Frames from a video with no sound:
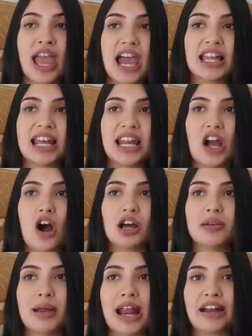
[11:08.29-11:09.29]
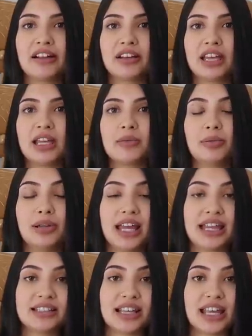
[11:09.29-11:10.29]
and then it automatically
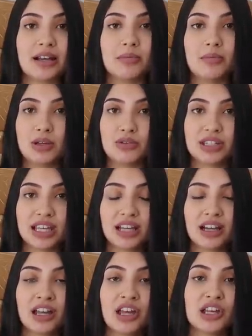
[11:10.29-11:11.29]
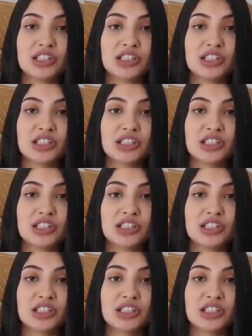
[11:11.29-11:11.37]
plays like music